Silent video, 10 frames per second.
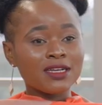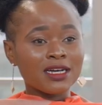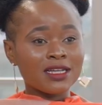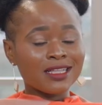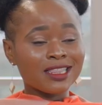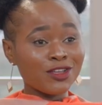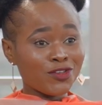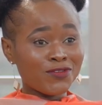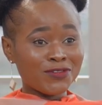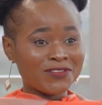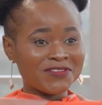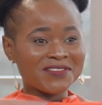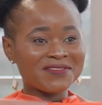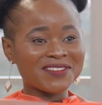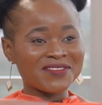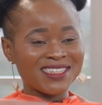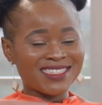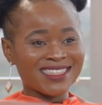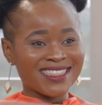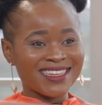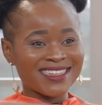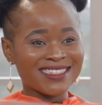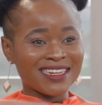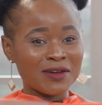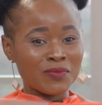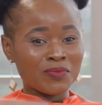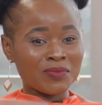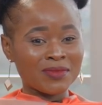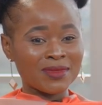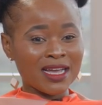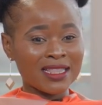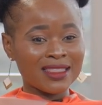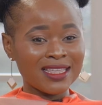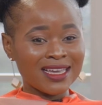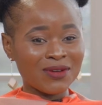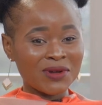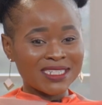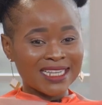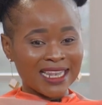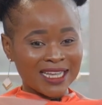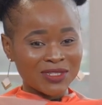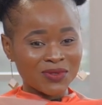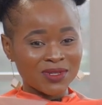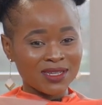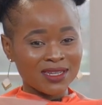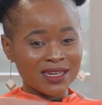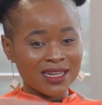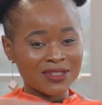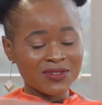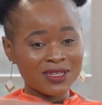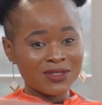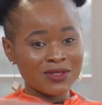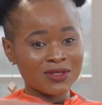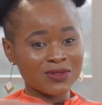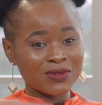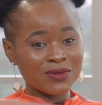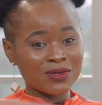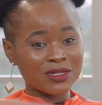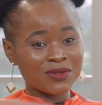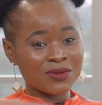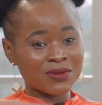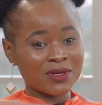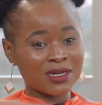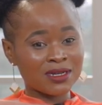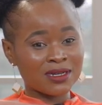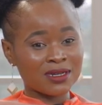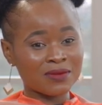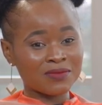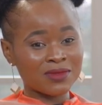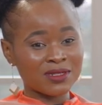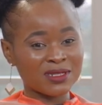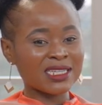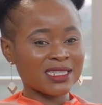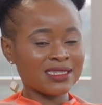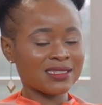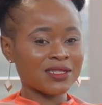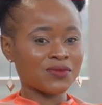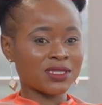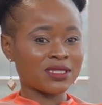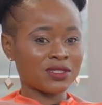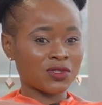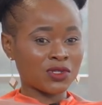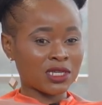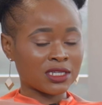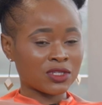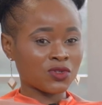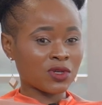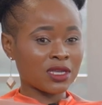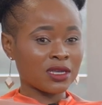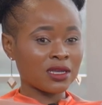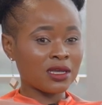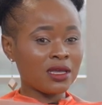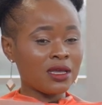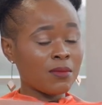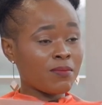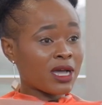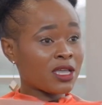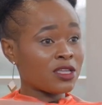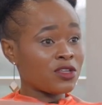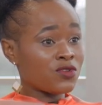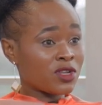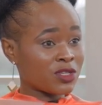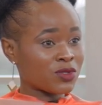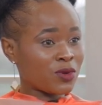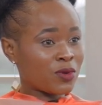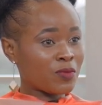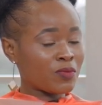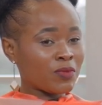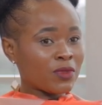Uh, thank you for, for, for, for raising that. Um, I think, was it last week? I actually show, uh, saw uh, it, that, that stat was uh, shocking by UNESCO,